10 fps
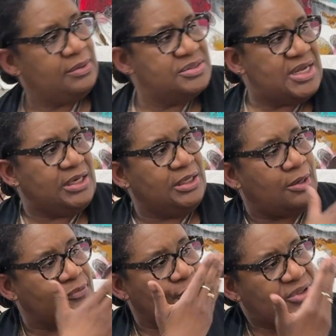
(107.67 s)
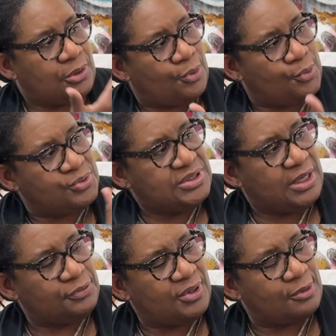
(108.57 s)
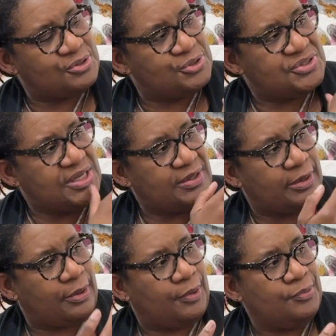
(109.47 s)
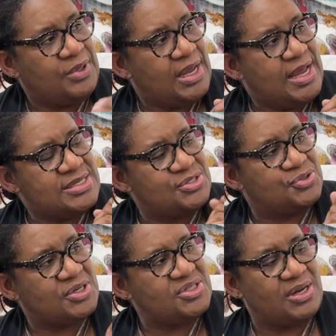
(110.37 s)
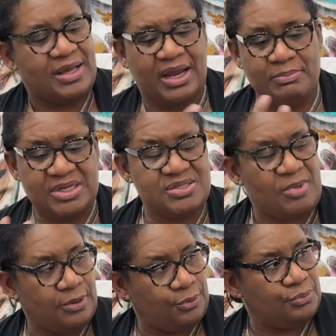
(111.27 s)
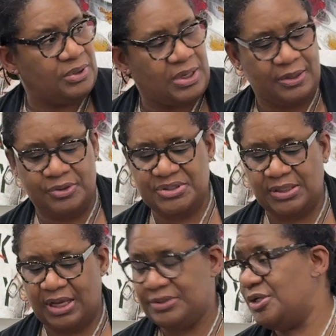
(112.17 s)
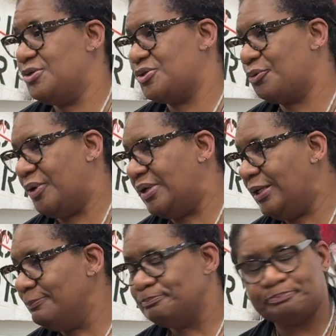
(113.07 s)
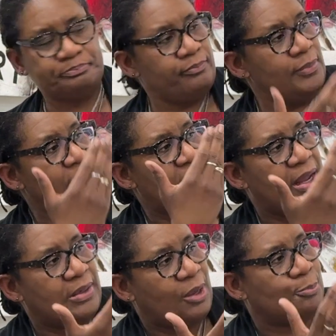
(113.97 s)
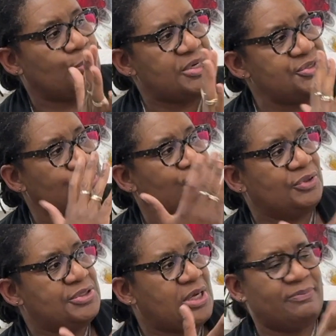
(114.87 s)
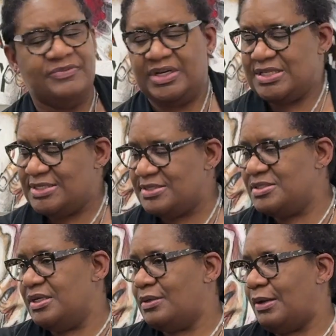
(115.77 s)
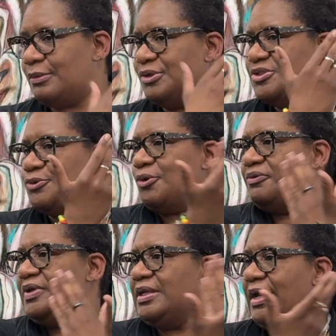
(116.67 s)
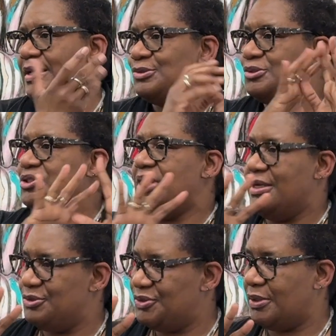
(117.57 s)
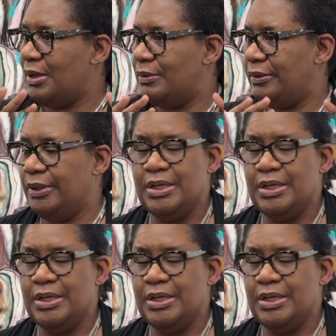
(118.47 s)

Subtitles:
the gold and the other colors you see there, it's just, and I mix my own colors. I like to use acrylic, and I'll brush it over the top of an existing color to sort of enhance or change the color.